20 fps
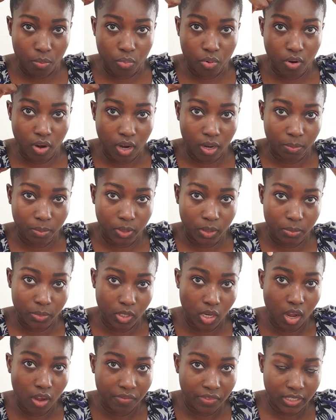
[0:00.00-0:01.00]
problems.
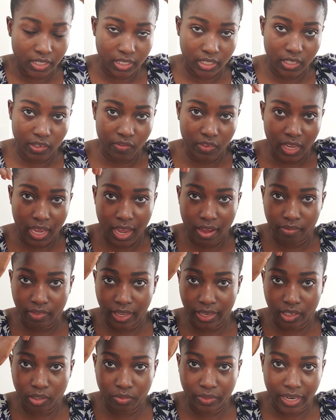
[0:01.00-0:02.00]
Obviously, if you have
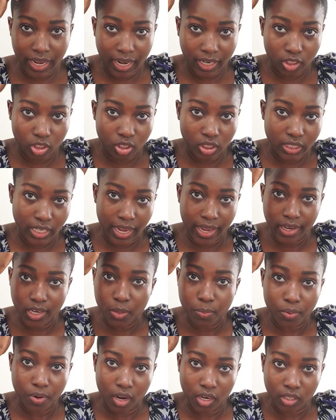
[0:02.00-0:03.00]
like a reaction to
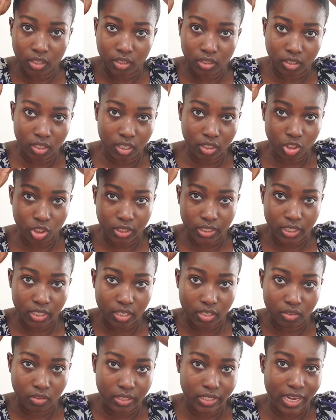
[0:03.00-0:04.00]
any product, not just the
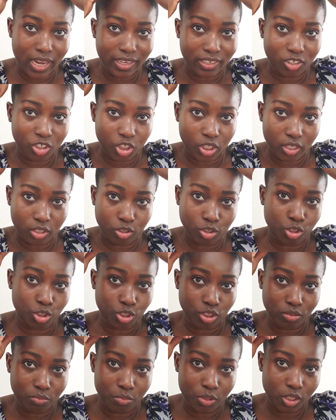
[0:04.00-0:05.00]
Eco Styler gel, you
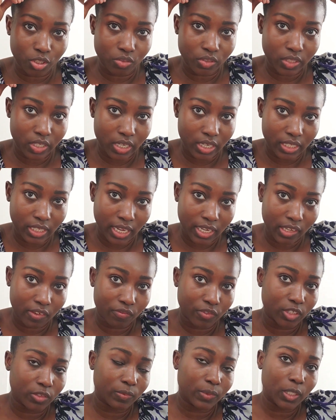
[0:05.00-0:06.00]
shouldn't be using it, like
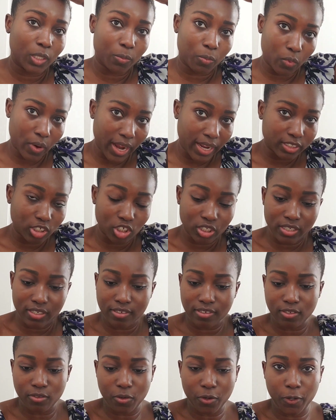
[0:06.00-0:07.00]
if you develop
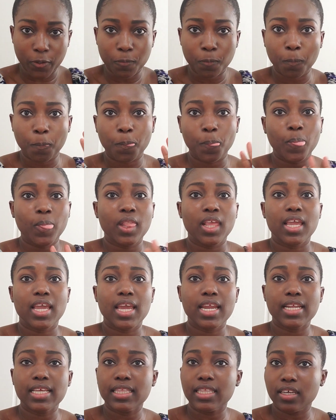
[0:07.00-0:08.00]
rashes or
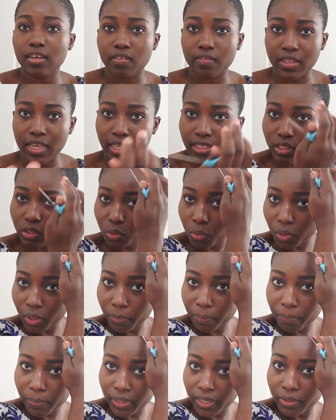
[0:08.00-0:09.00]
anything of that
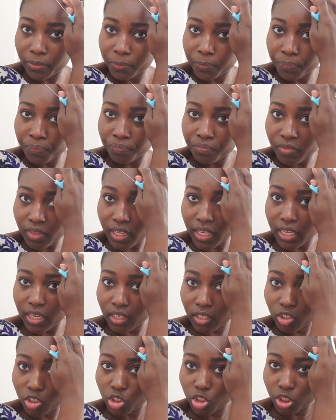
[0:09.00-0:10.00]
sort. But
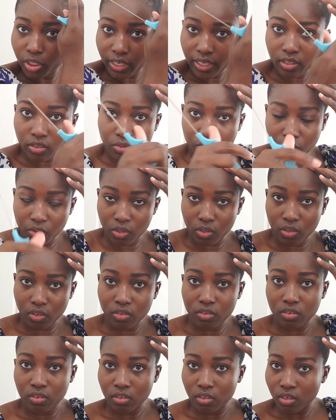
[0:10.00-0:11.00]
in
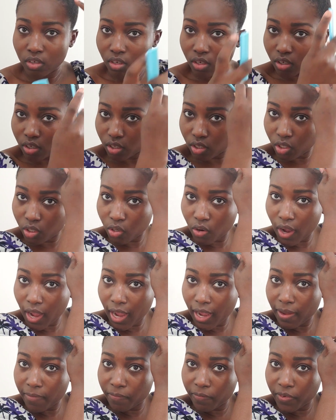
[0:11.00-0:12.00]
general, you know,
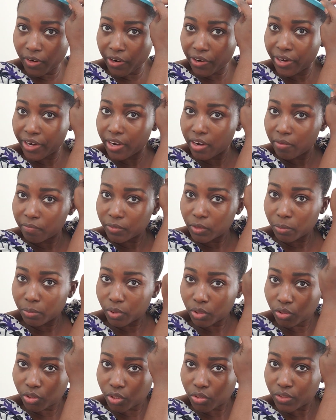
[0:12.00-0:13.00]
I'm very
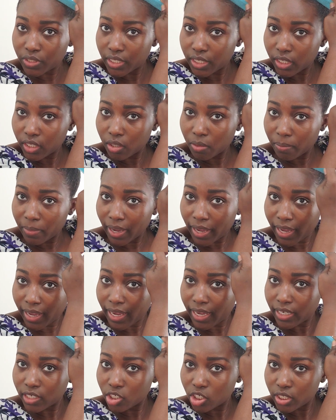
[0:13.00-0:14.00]
comfortable using it on my
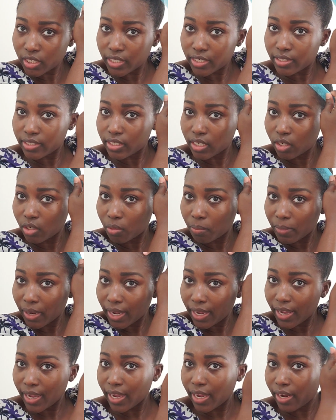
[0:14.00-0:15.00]
edges and on
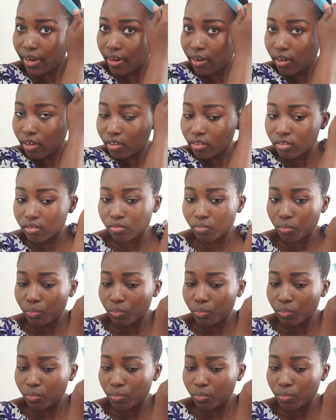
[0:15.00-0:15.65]
my hair